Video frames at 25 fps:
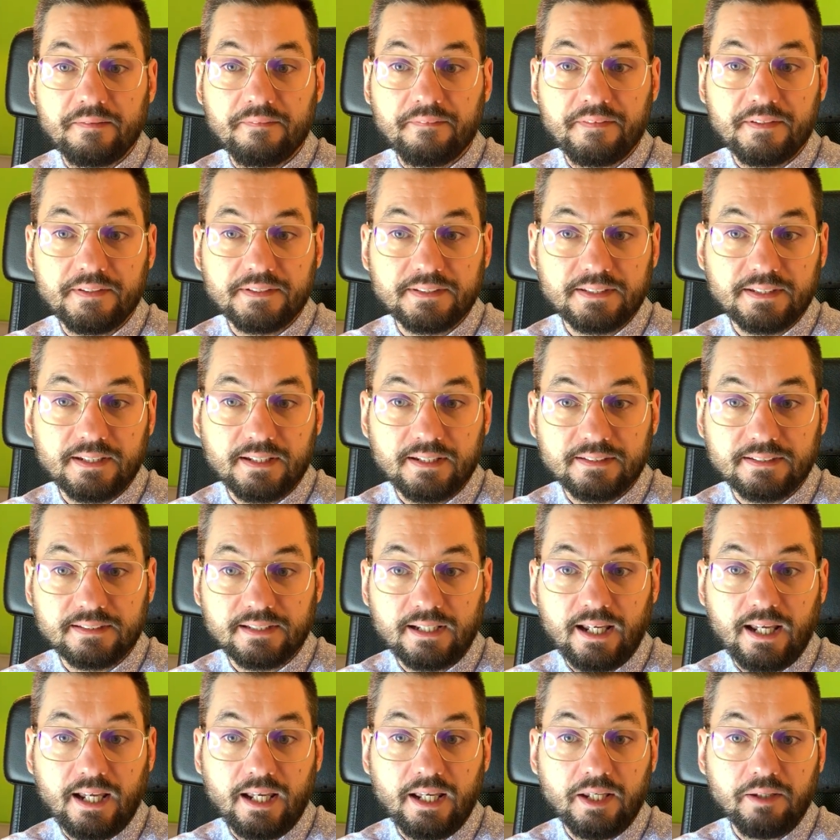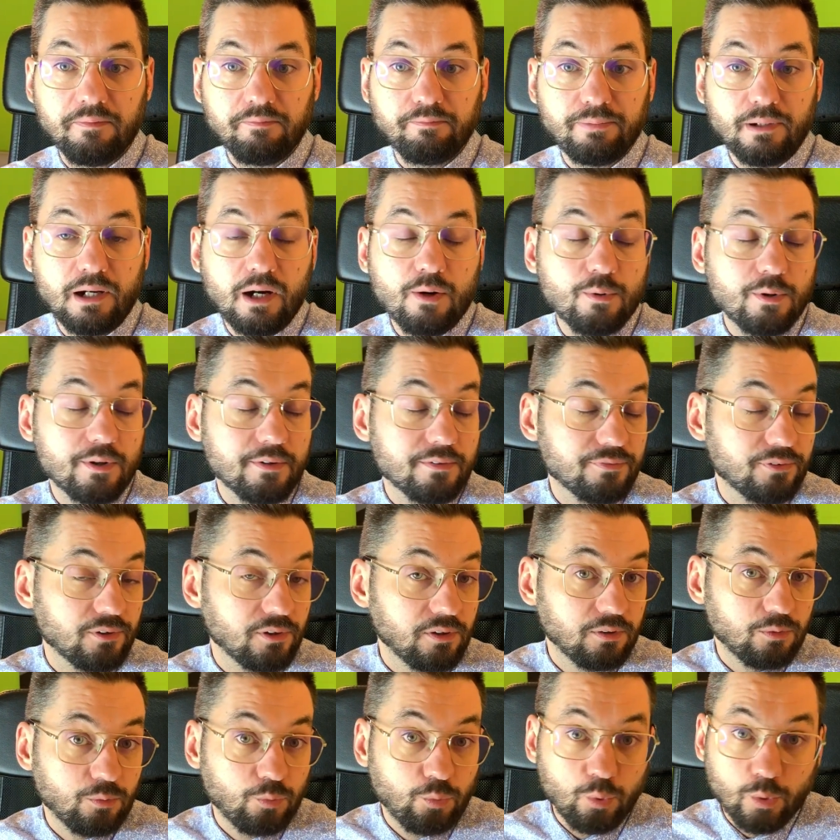this is a
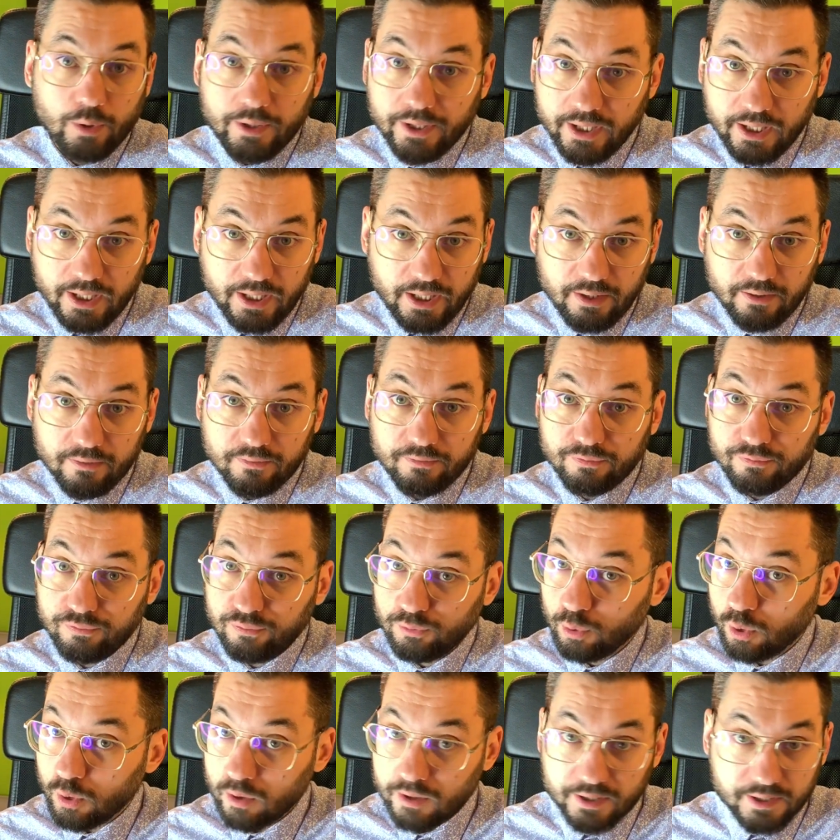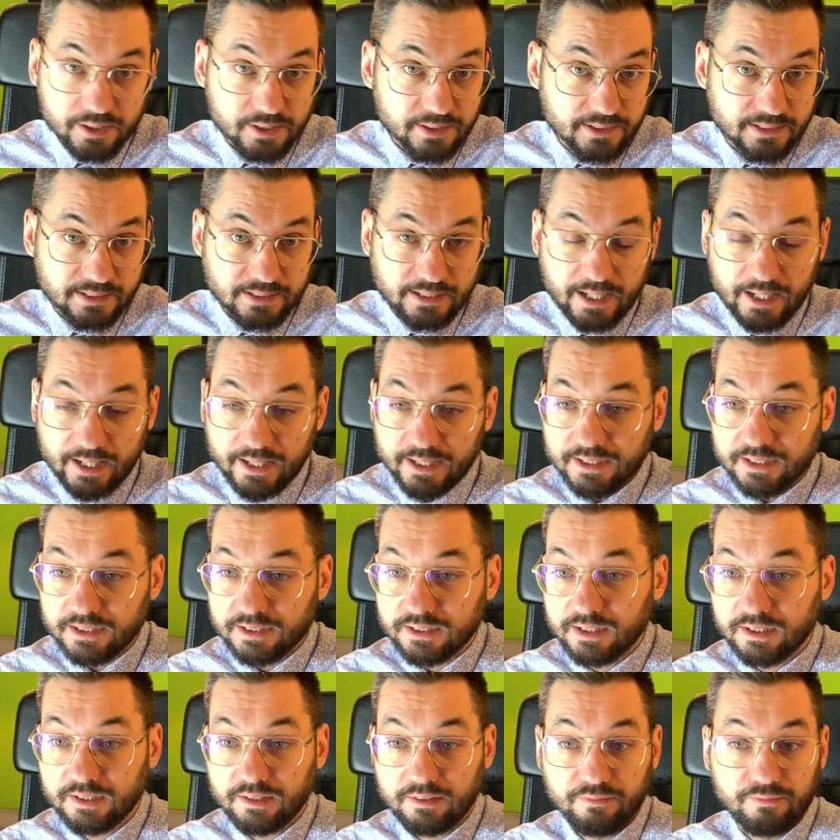powerful woody floral
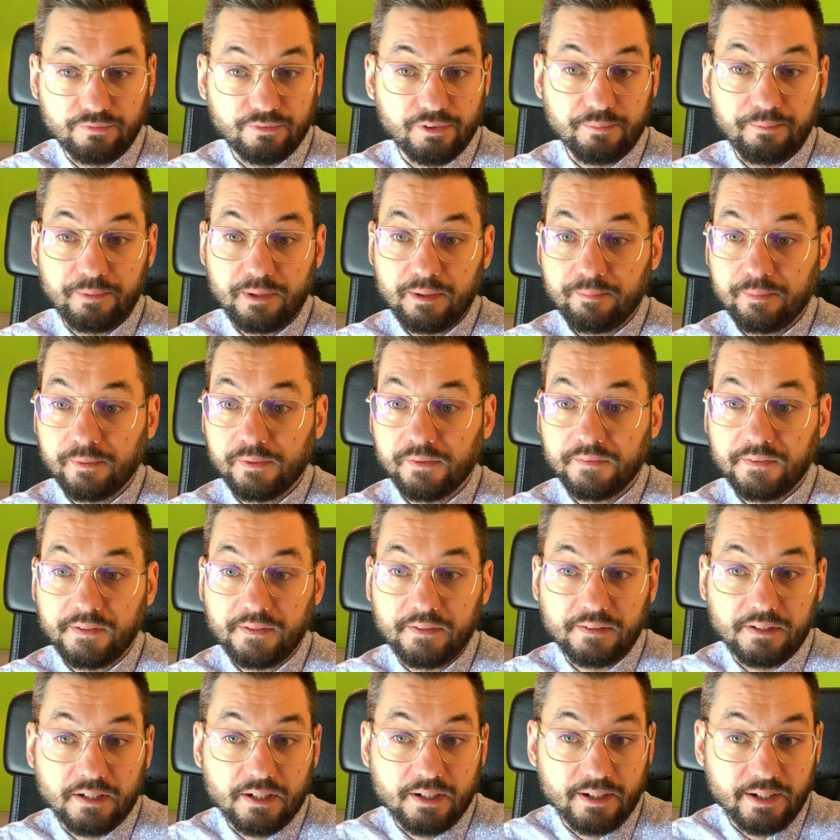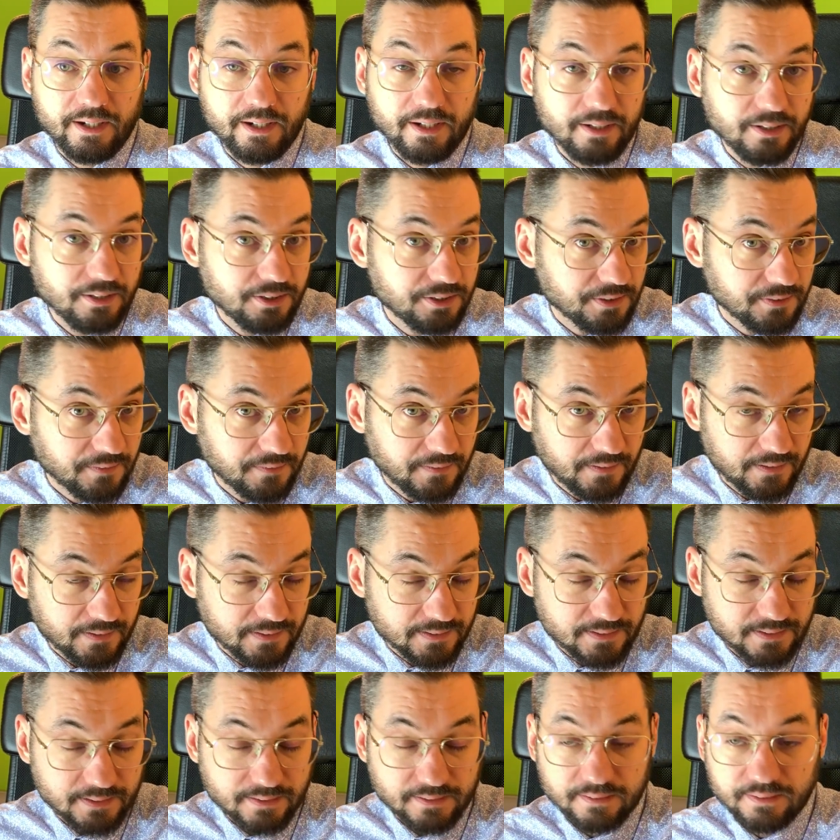scent for people that are into
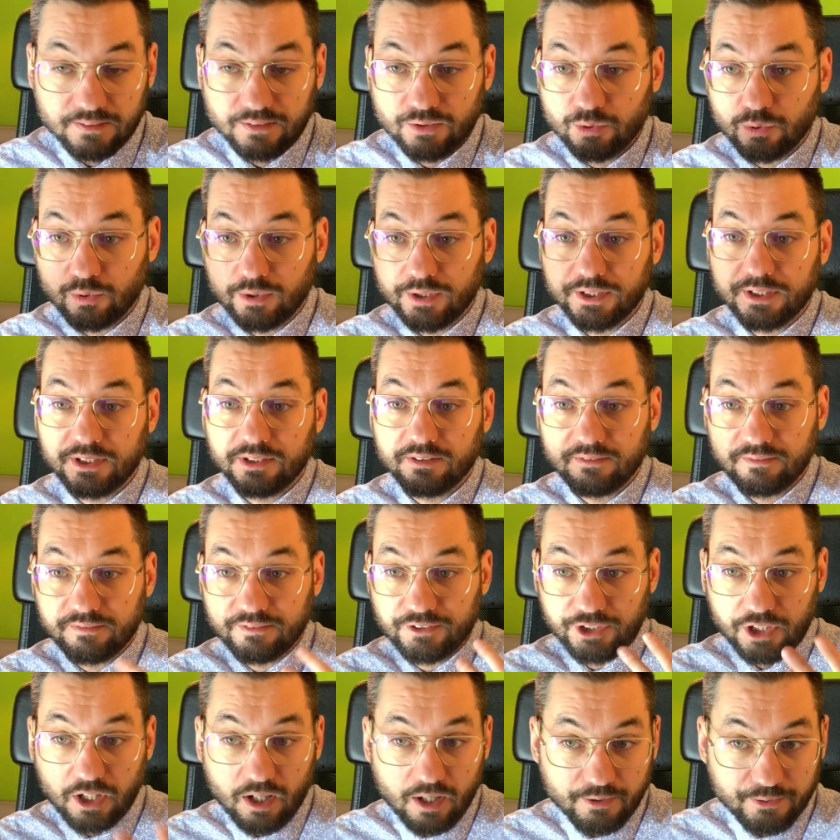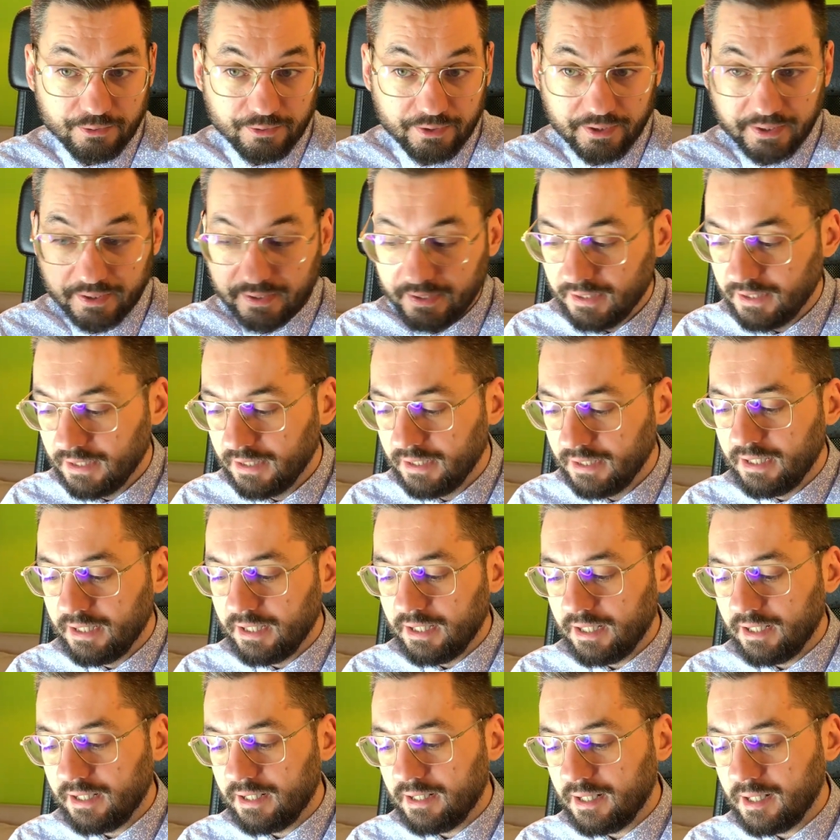this sort of genre,
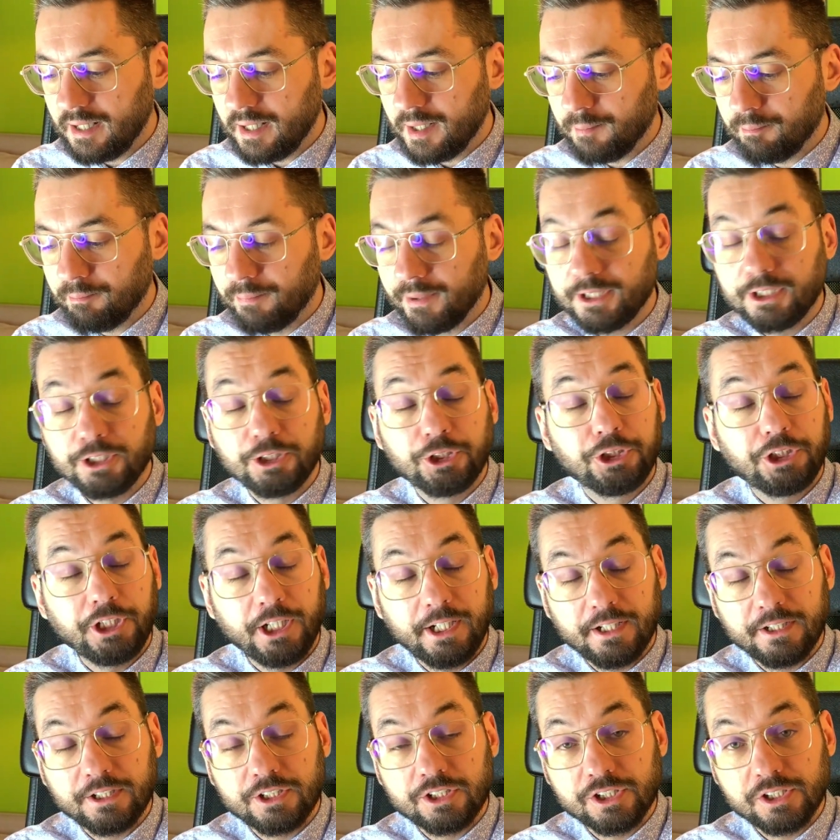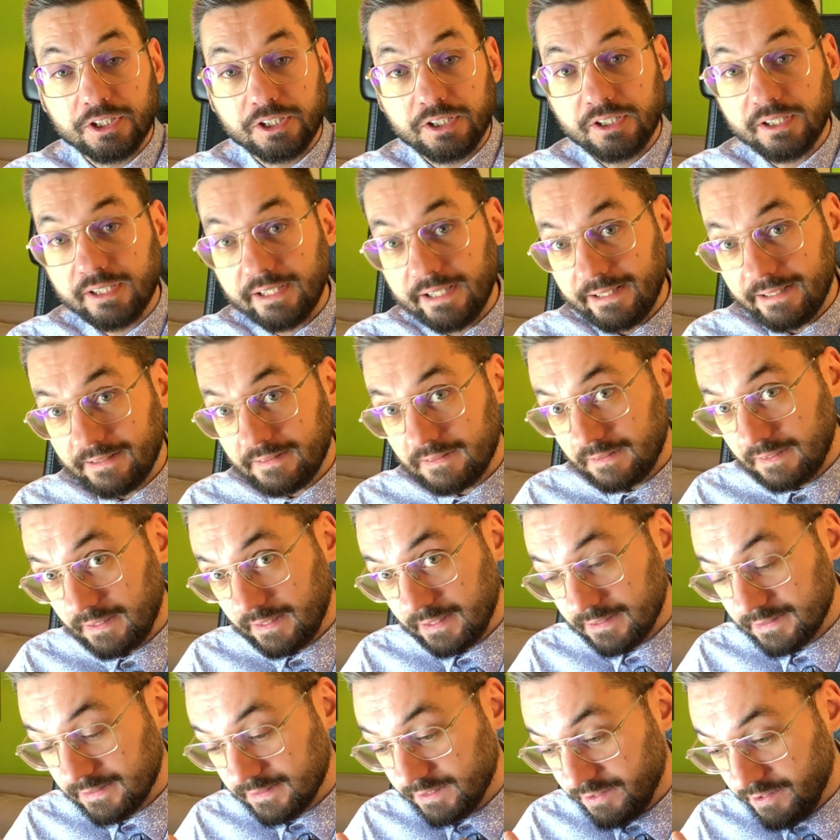but gentle it
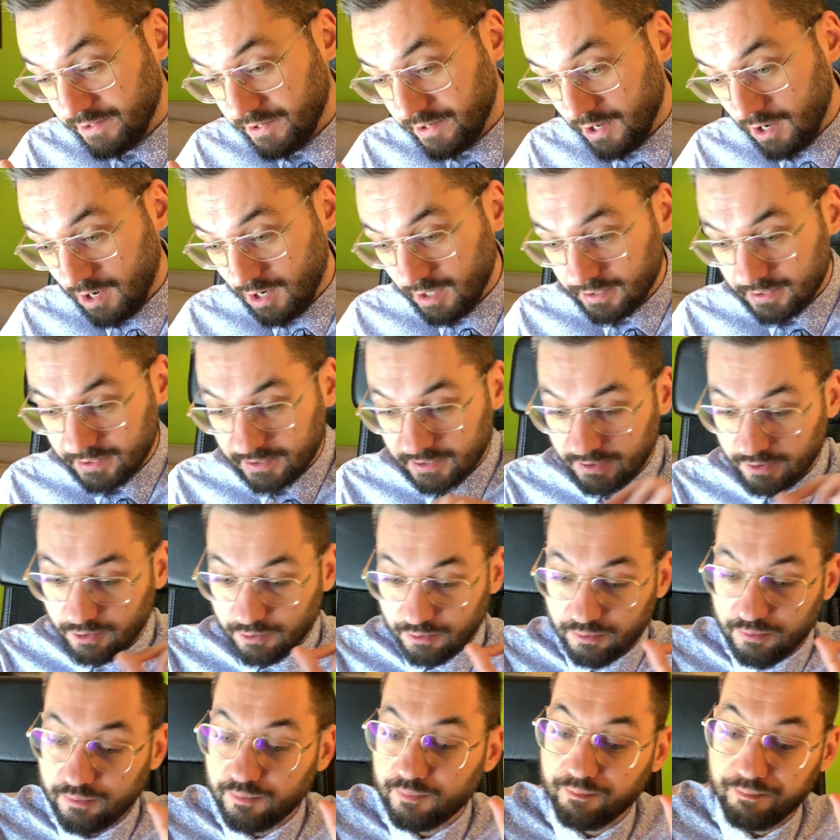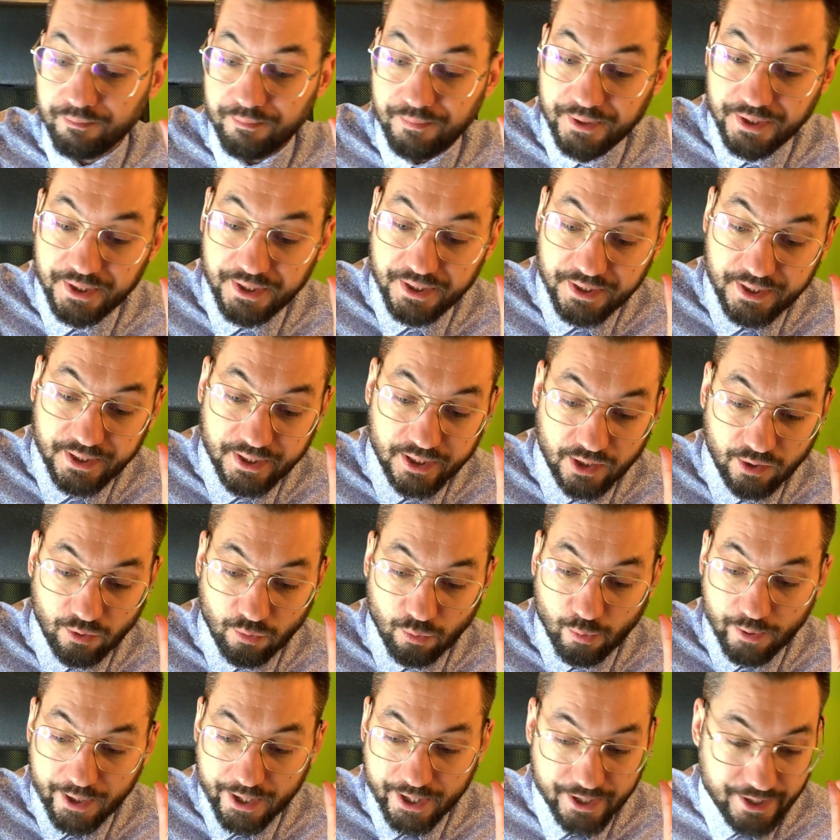is not, so
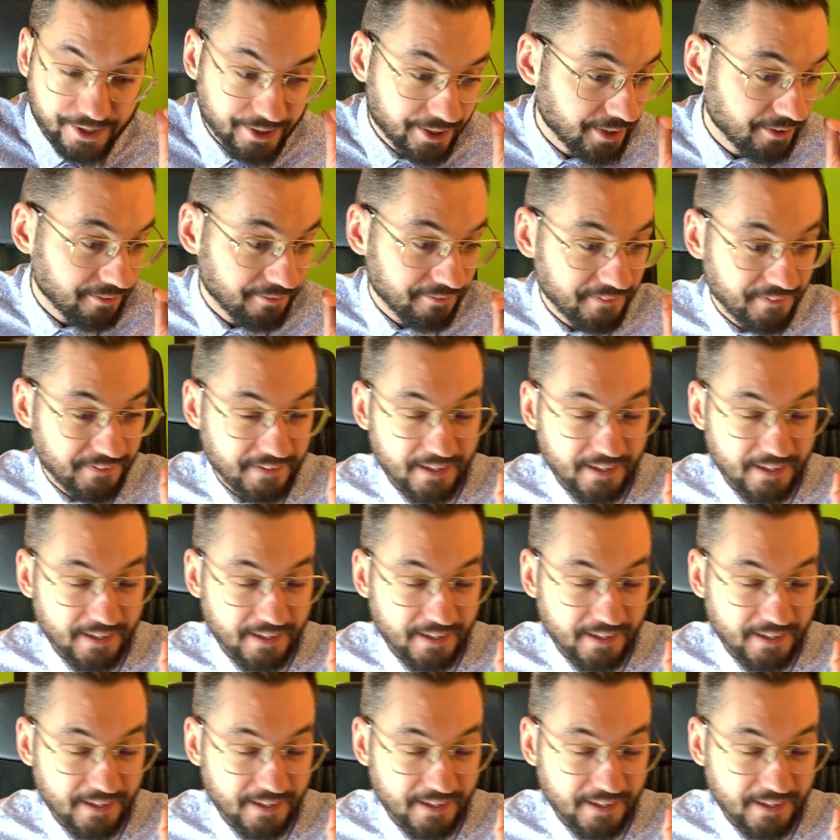beware of